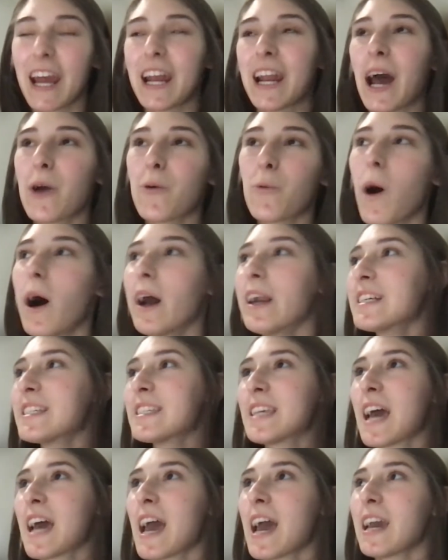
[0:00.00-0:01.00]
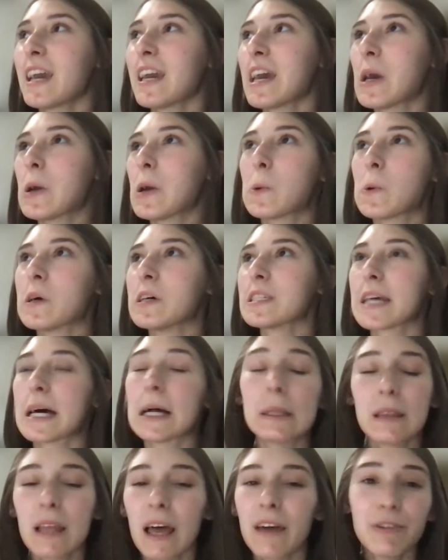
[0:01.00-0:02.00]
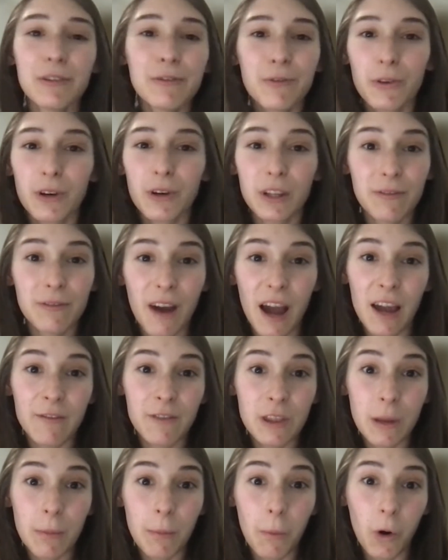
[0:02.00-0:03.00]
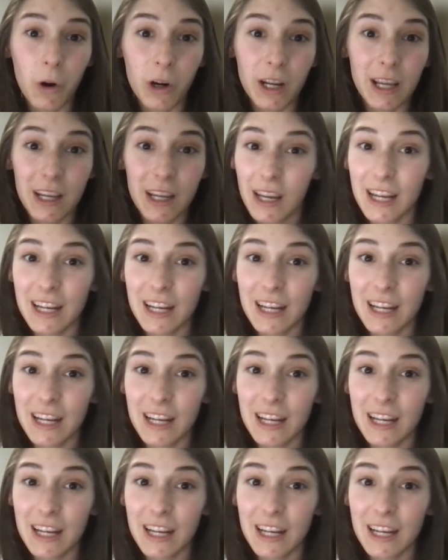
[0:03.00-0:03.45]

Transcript: and I want to say it was 11:45 in the morning,